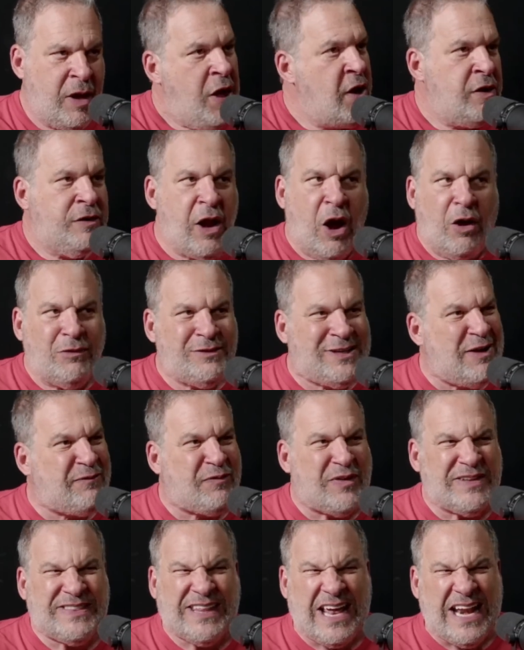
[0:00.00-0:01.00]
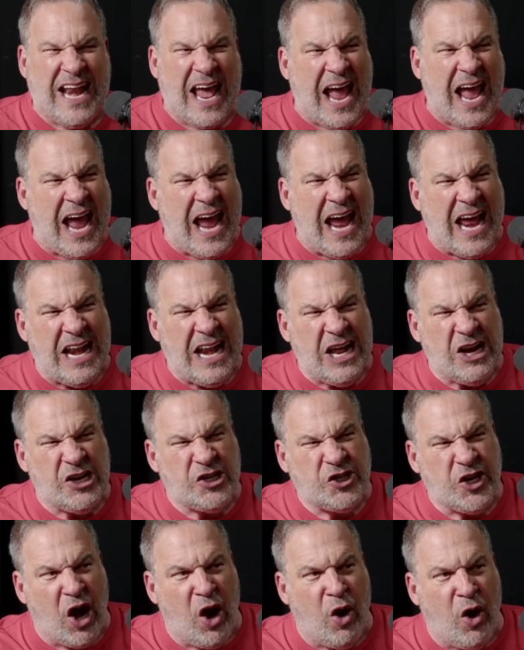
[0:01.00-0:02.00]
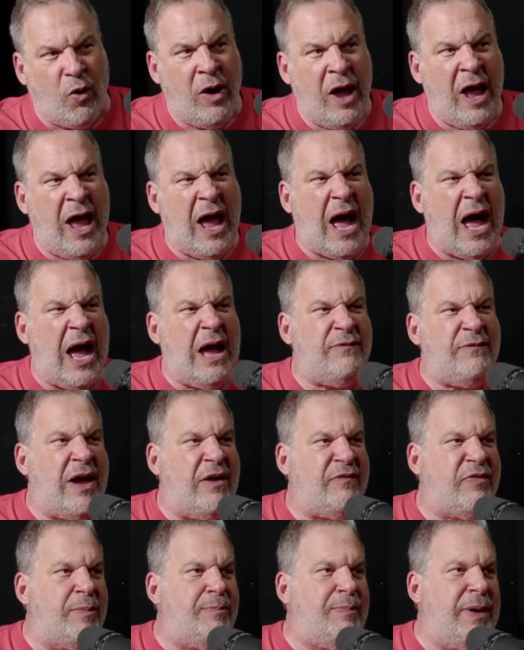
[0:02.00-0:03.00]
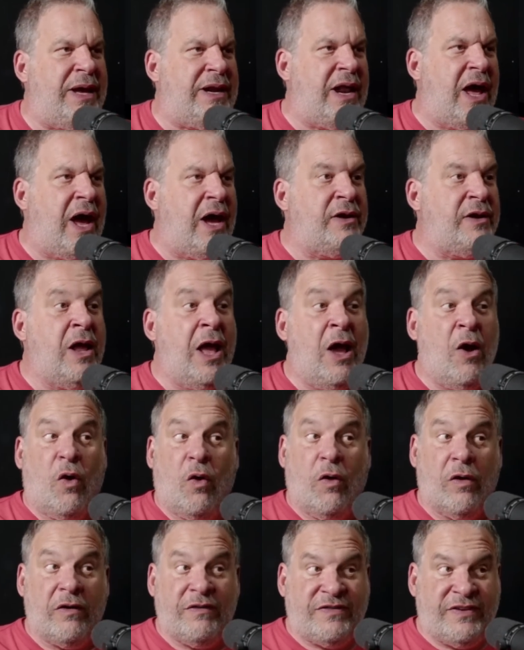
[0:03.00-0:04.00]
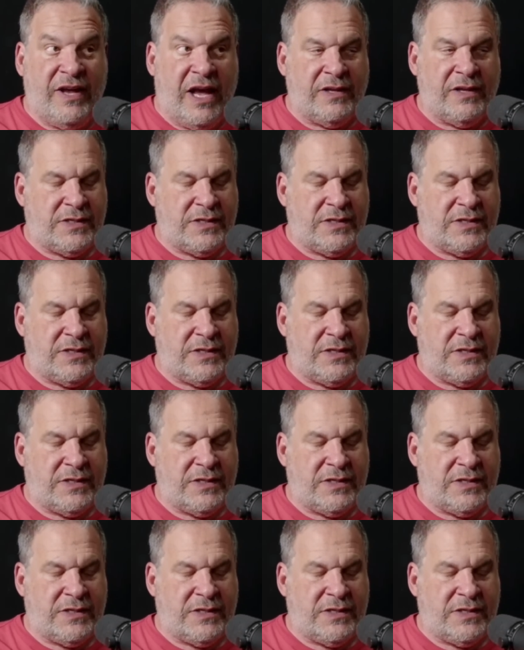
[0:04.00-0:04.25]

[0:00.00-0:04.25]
No different than any show I've ever been on or since.